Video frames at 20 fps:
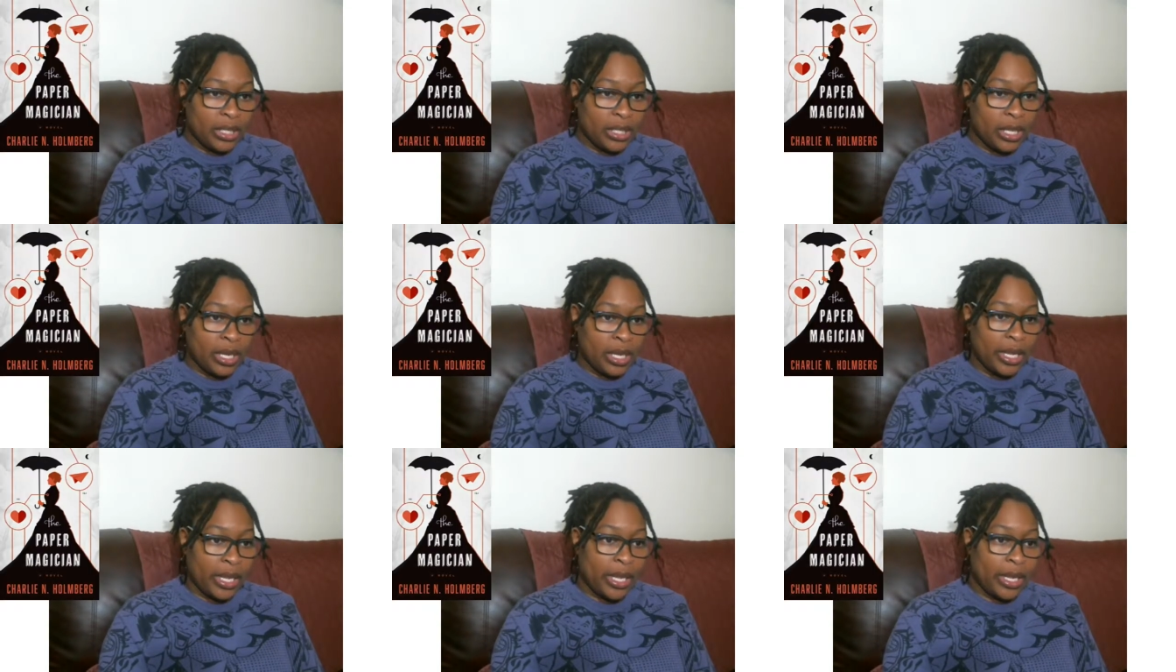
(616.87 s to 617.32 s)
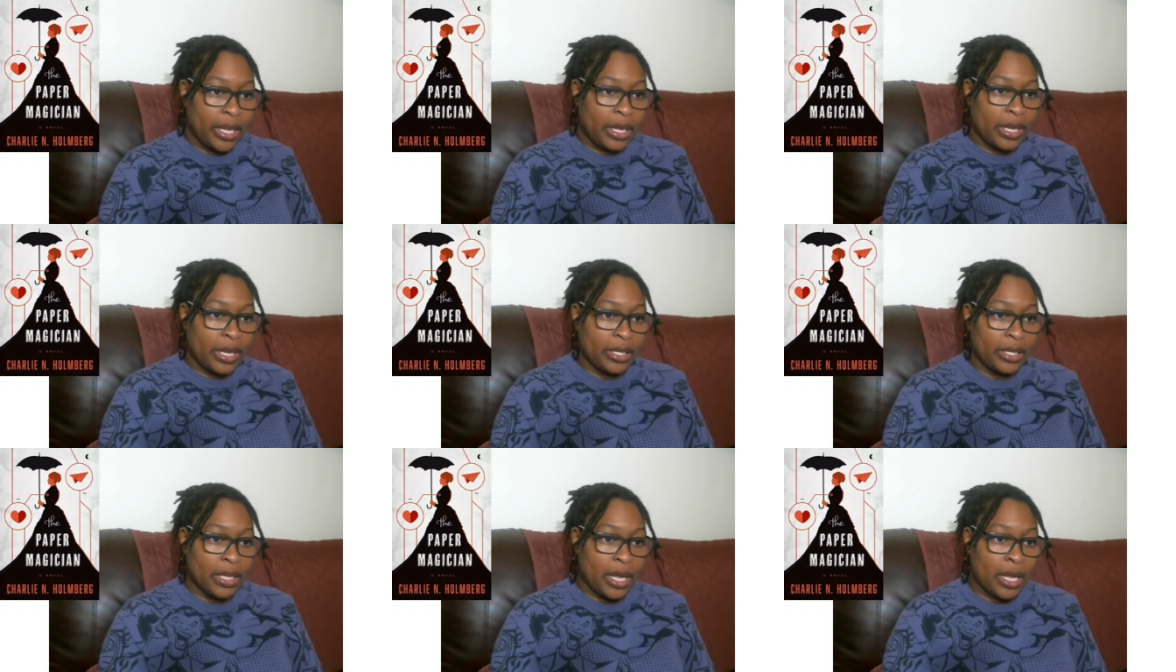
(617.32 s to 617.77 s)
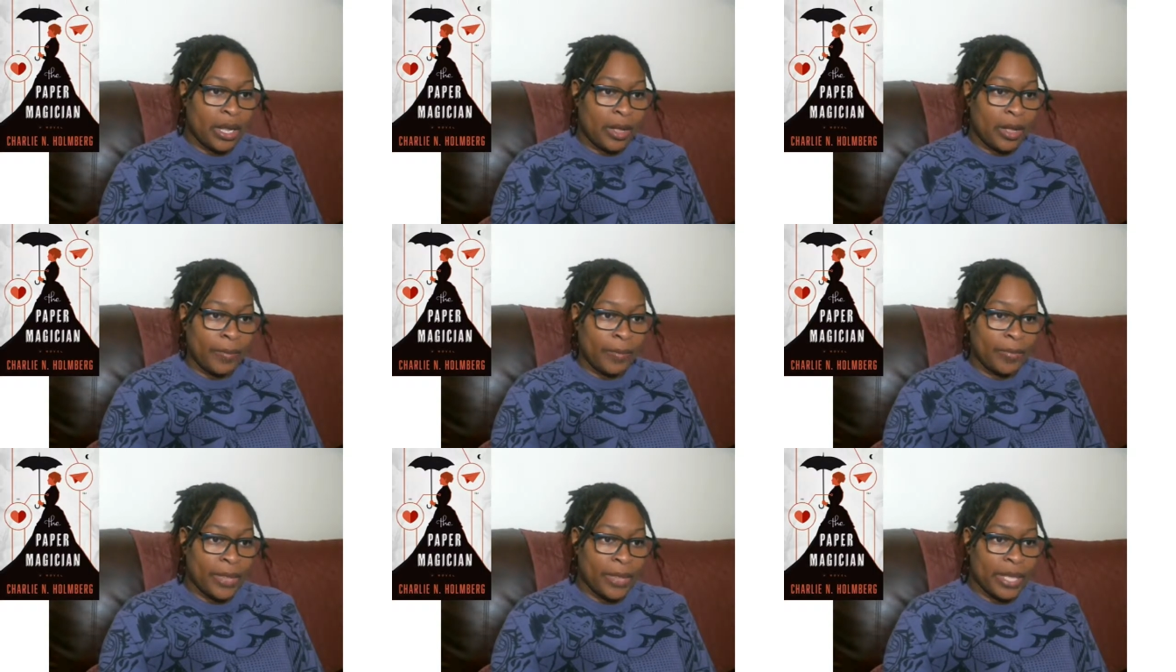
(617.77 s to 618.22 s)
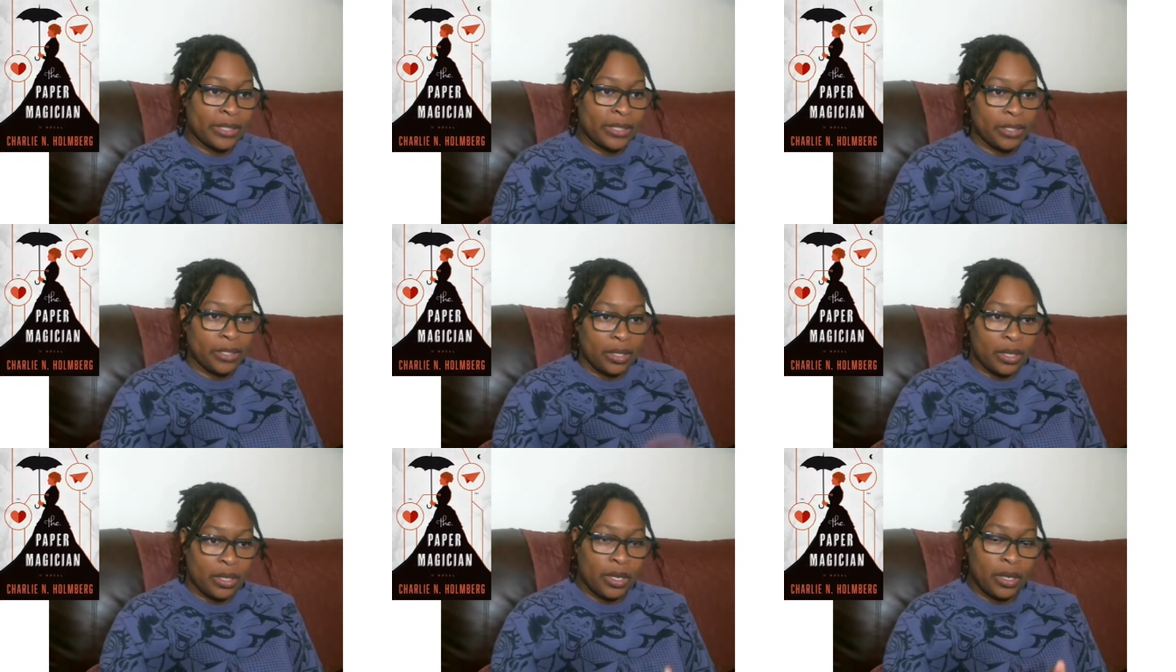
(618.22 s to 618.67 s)
and um, that's
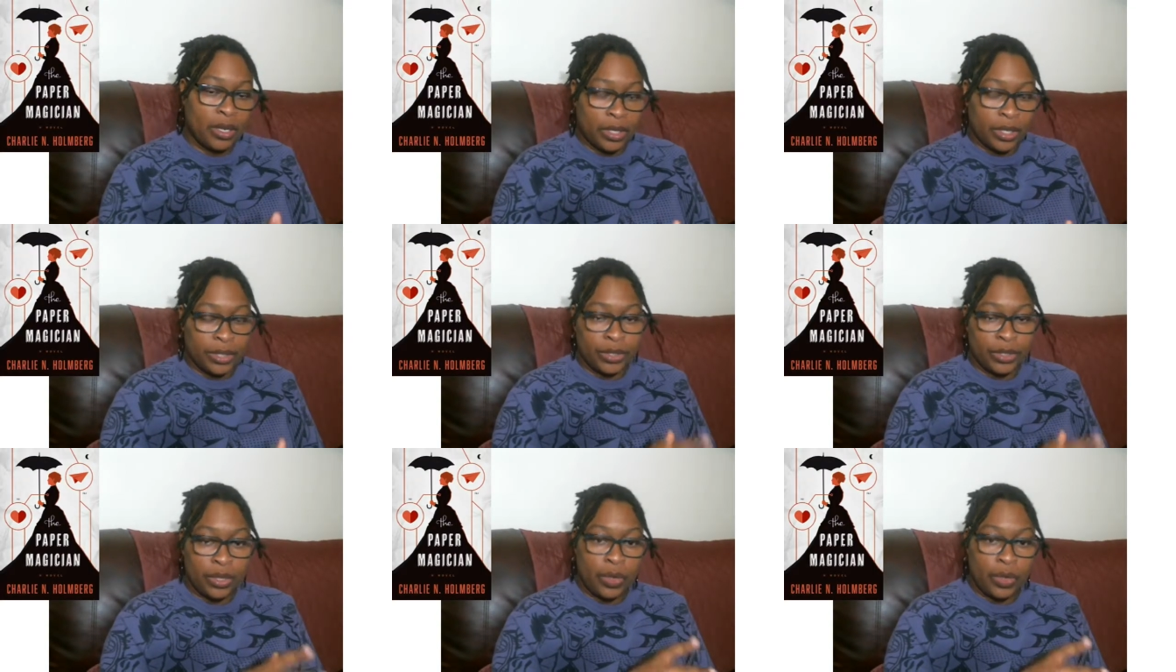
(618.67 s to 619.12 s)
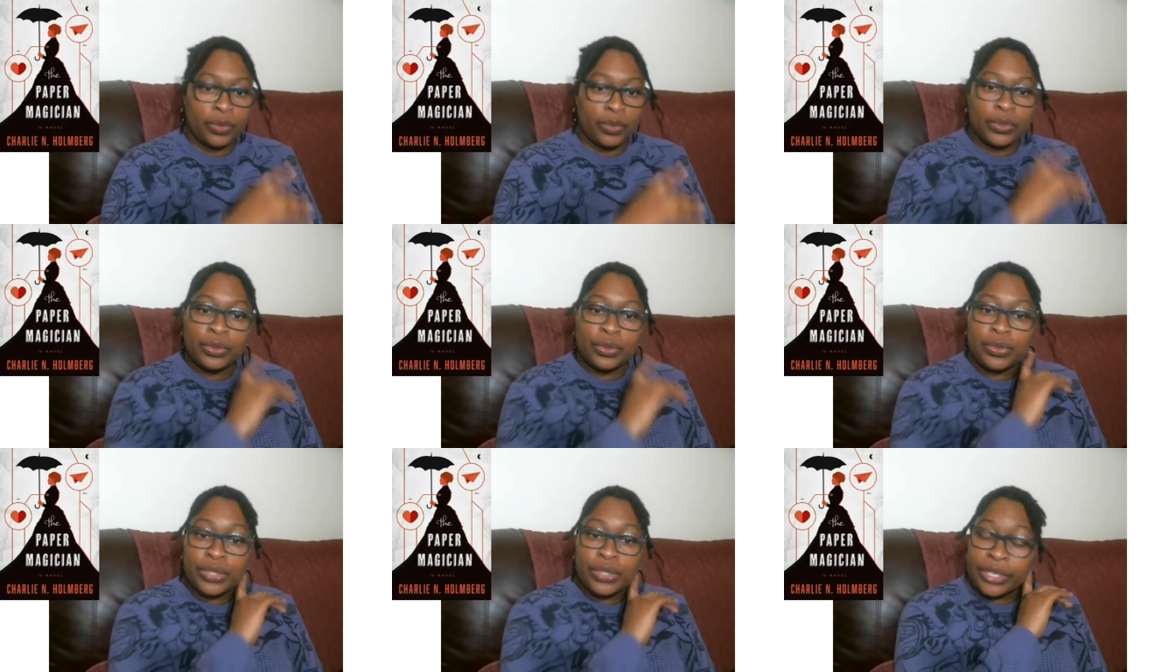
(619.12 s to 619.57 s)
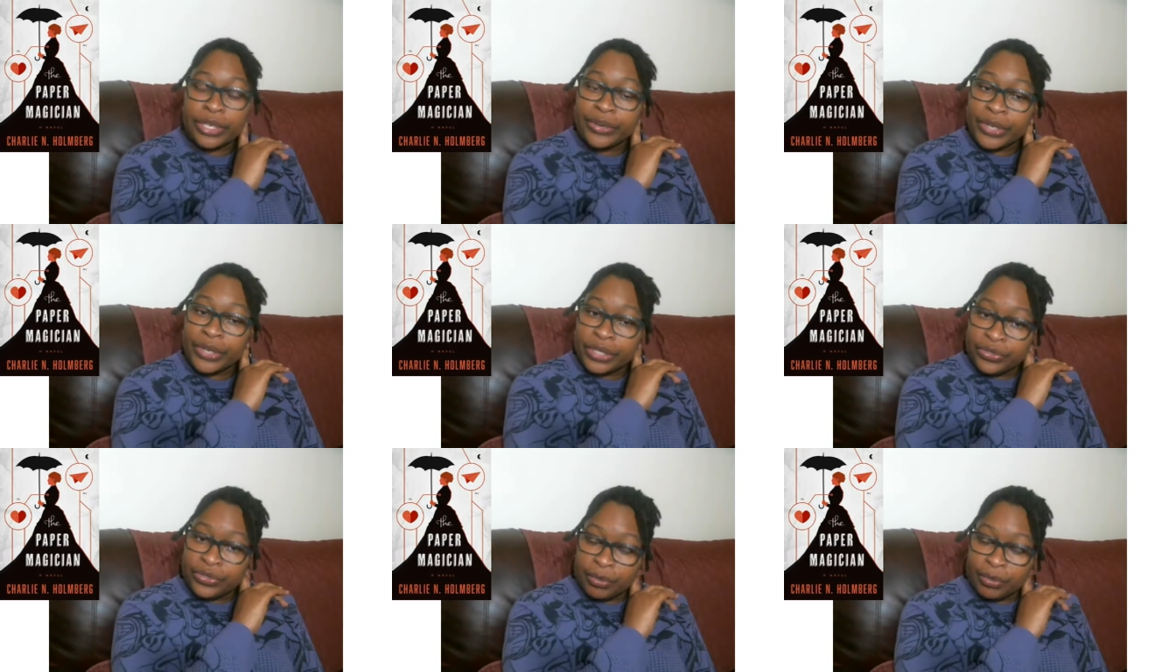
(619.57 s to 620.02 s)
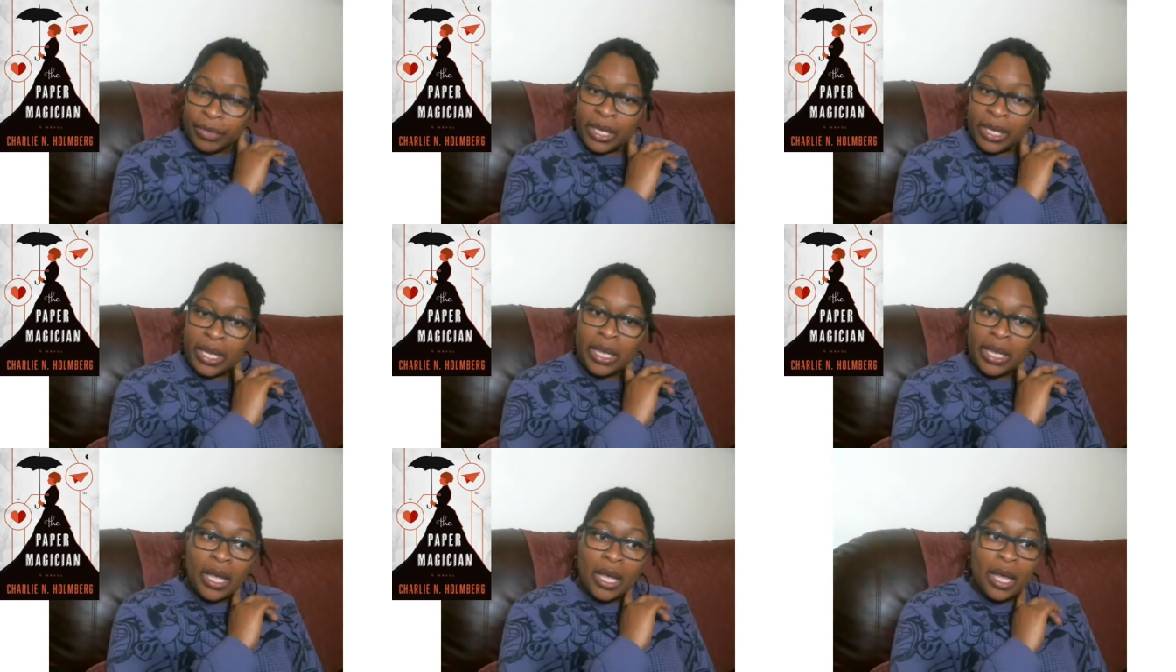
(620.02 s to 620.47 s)
a, a, a whole new series for
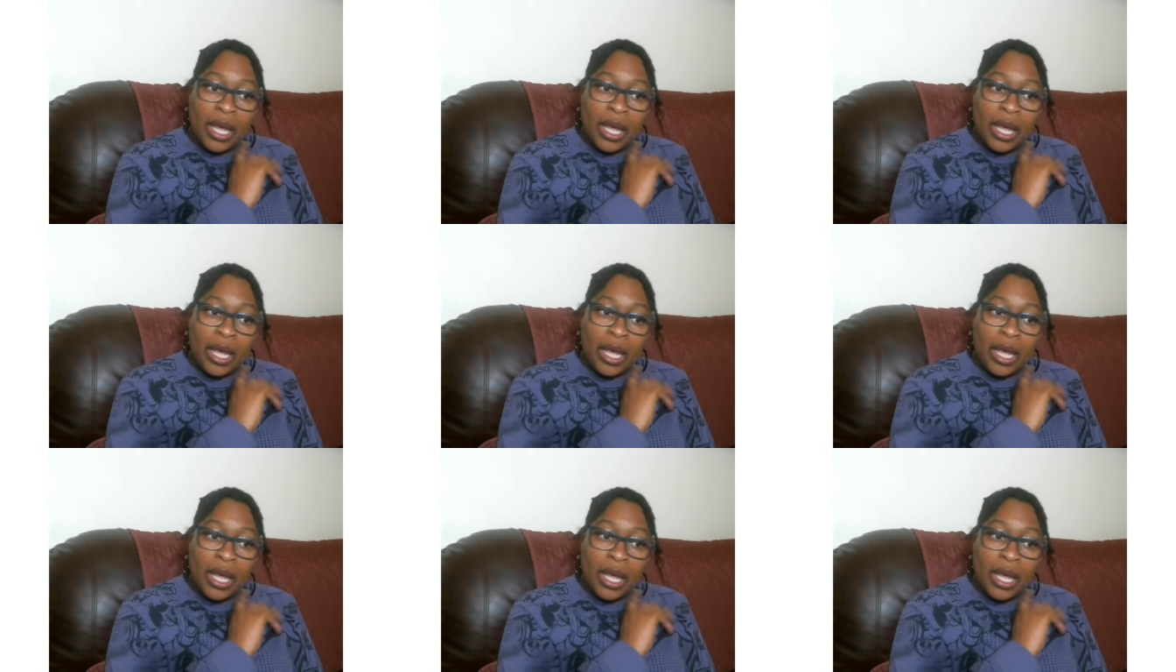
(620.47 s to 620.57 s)
me.